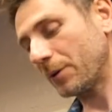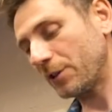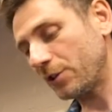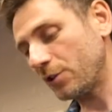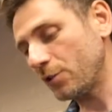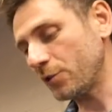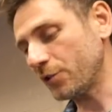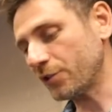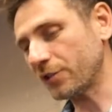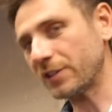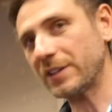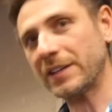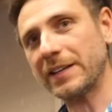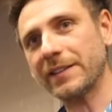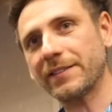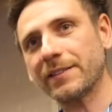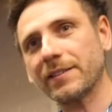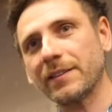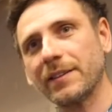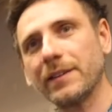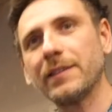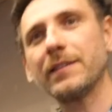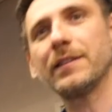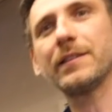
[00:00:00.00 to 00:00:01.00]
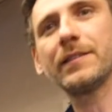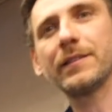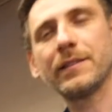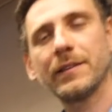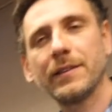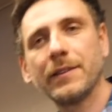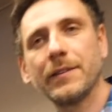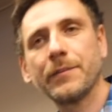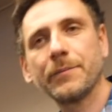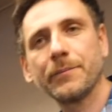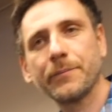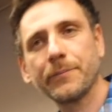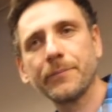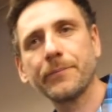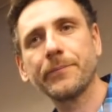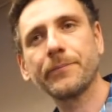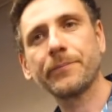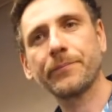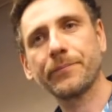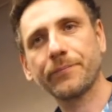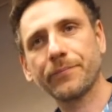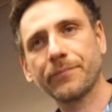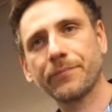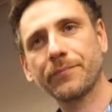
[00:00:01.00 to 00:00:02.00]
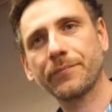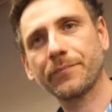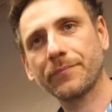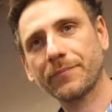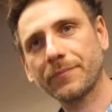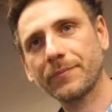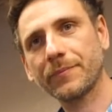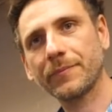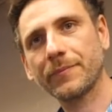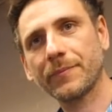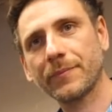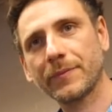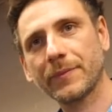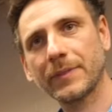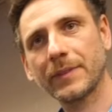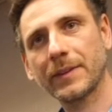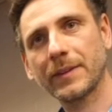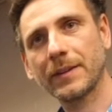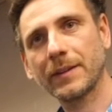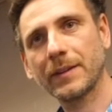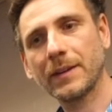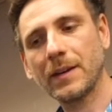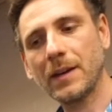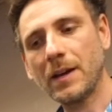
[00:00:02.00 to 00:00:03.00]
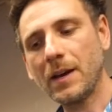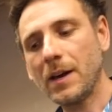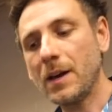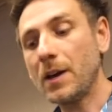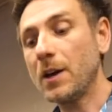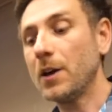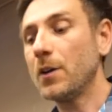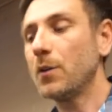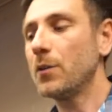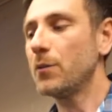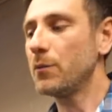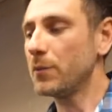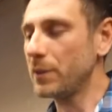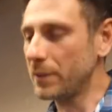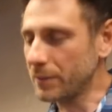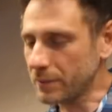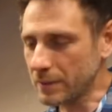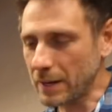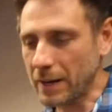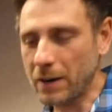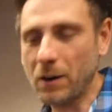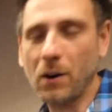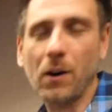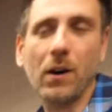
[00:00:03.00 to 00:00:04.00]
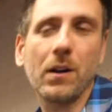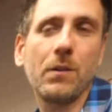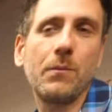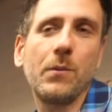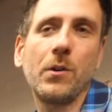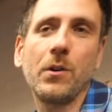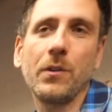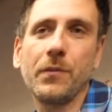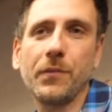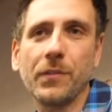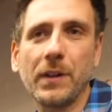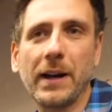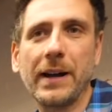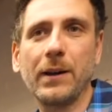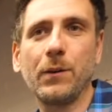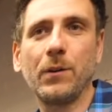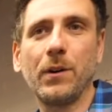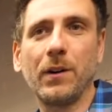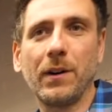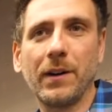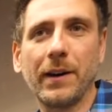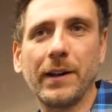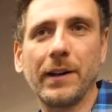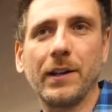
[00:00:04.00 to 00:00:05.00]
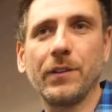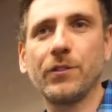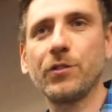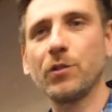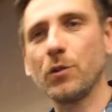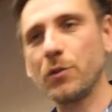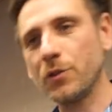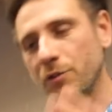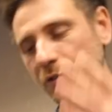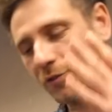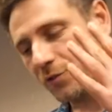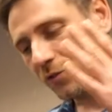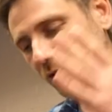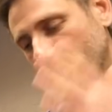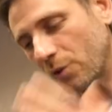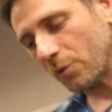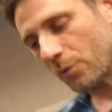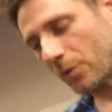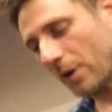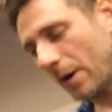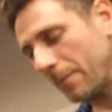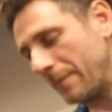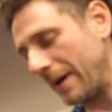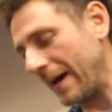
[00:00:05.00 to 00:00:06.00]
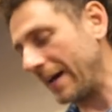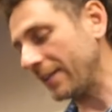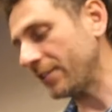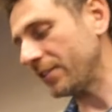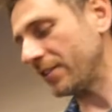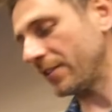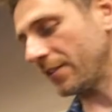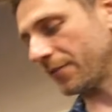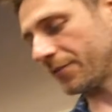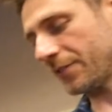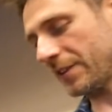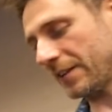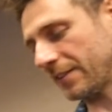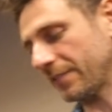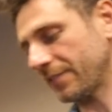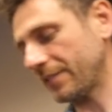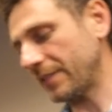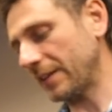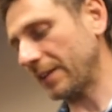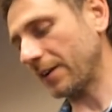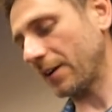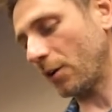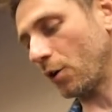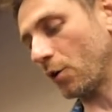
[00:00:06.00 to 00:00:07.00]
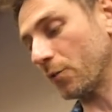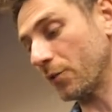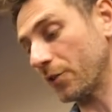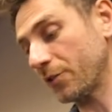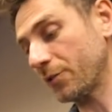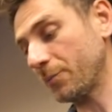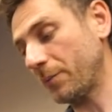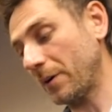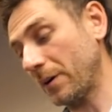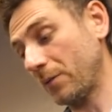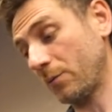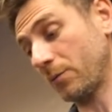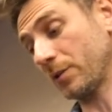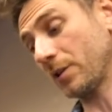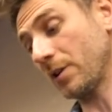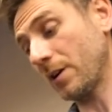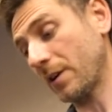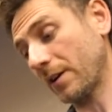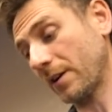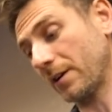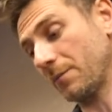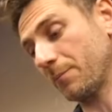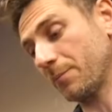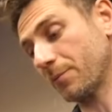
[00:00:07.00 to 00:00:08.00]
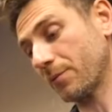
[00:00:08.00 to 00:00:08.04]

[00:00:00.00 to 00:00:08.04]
But usually it's... And it had a big flywheel attached to it. It's got an automotive flywheel on it. So imagine if this thing overspun. We're talking